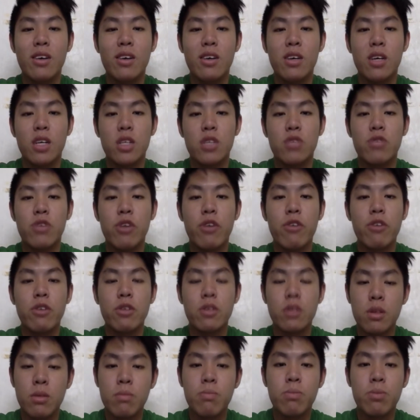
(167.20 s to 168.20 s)
It's very
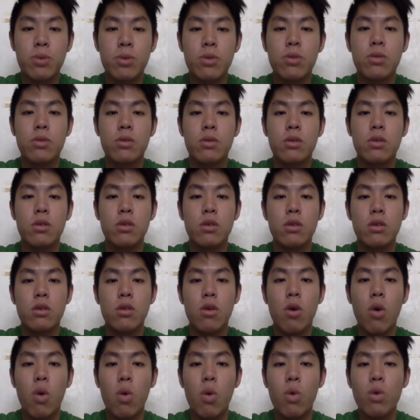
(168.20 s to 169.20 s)
simple.
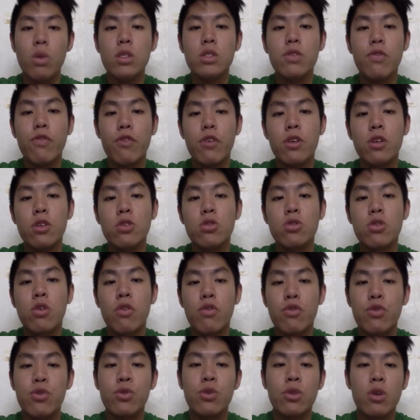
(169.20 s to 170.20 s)
Always finish your
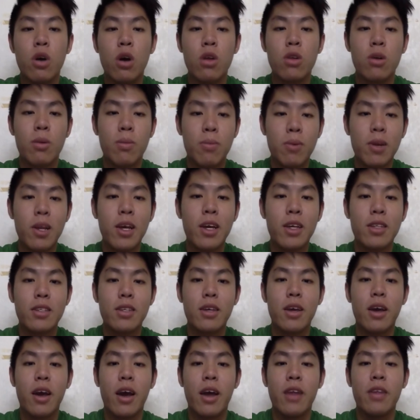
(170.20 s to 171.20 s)
food on a plate
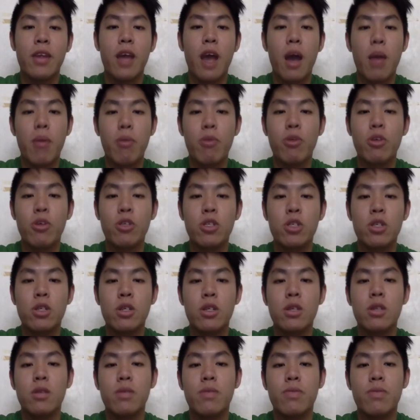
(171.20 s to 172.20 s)
and appreciate
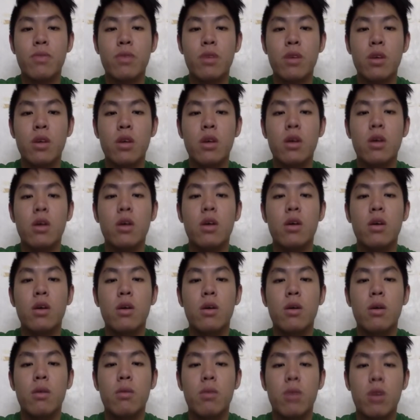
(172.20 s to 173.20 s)
it
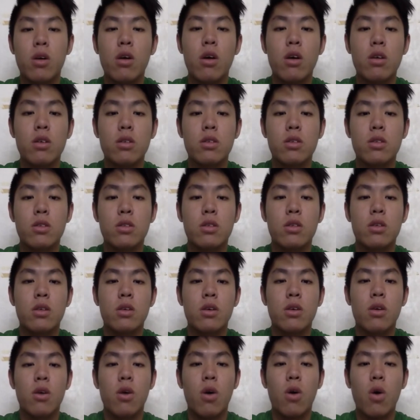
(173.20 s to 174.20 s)
because
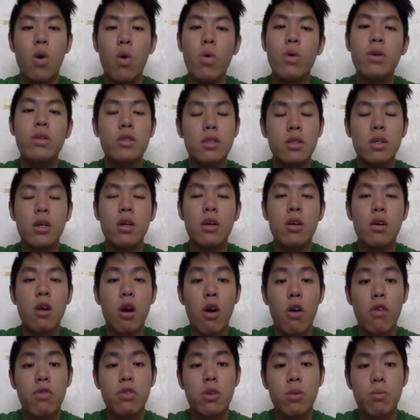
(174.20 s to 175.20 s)
always think
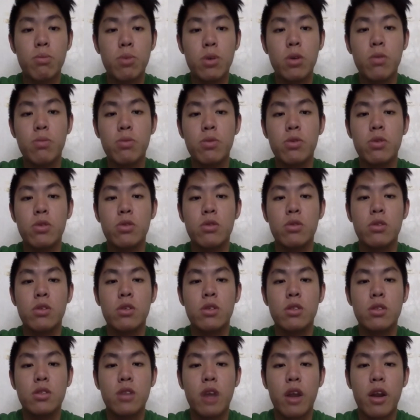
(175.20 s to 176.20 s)
of the people
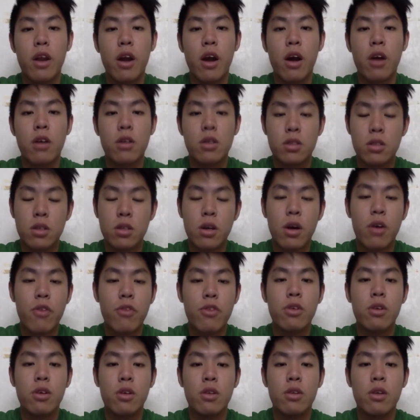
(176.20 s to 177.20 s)
that are
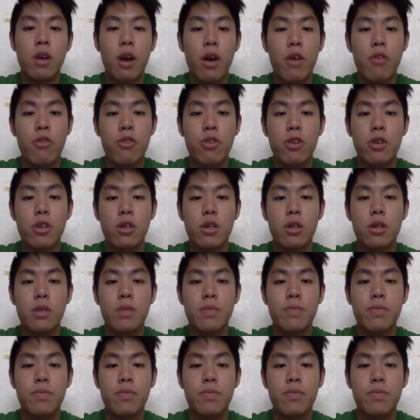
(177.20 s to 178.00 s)
starving in Africa.